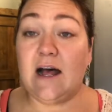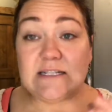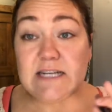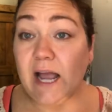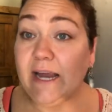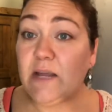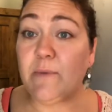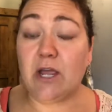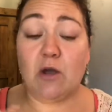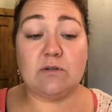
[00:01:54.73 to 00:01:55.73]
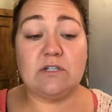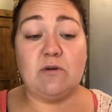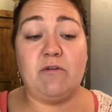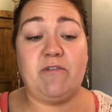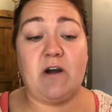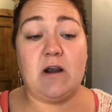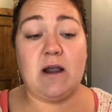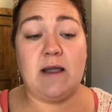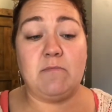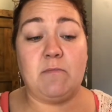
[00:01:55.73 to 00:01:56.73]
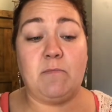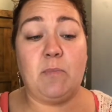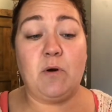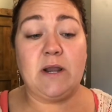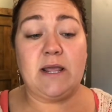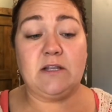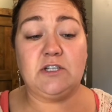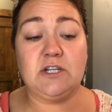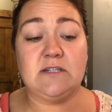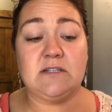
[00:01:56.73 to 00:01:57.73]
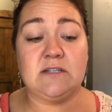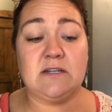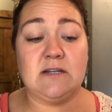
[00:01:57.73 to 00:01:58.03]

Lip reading: Tiny bit goes so far. I'm putting just